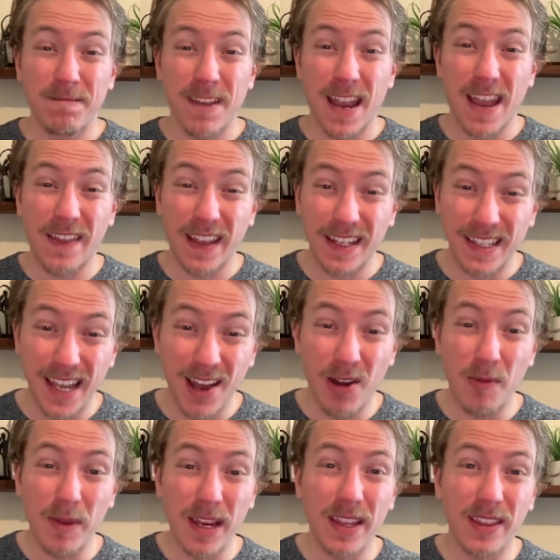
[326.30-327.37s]
And they
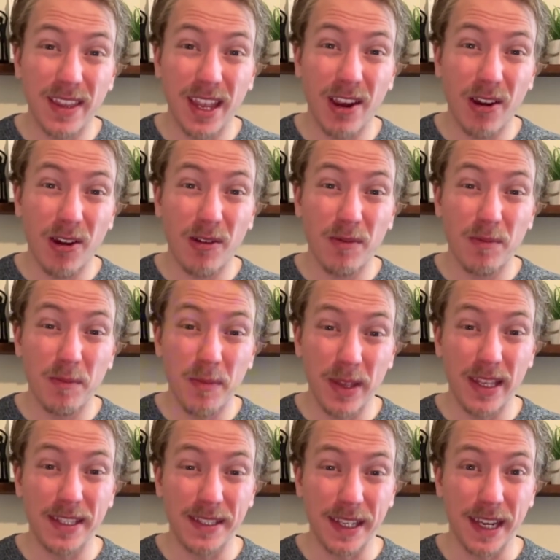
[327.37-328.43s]
tell me they're
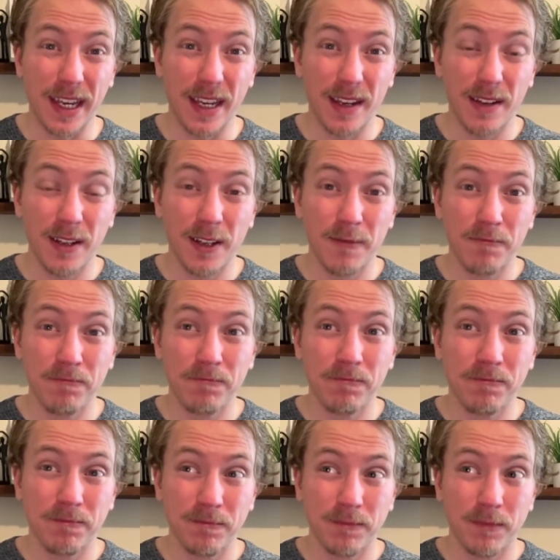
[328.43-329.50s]
busy.
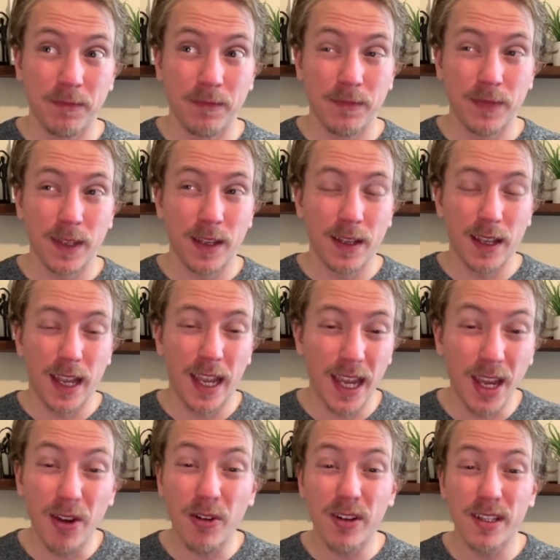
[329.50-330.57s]

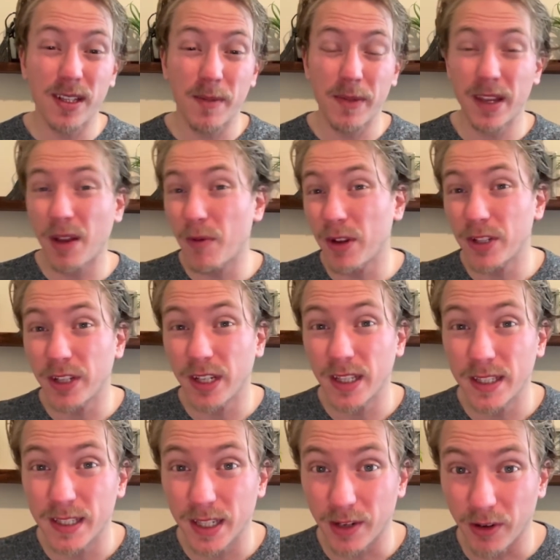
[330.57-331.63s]
Here is something I want you to
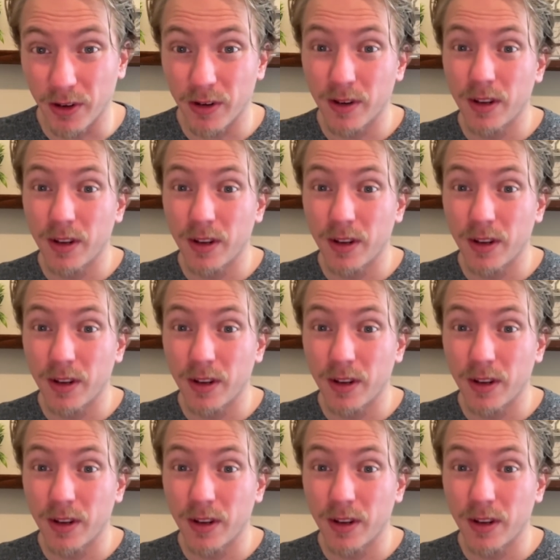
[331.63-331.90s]
consider.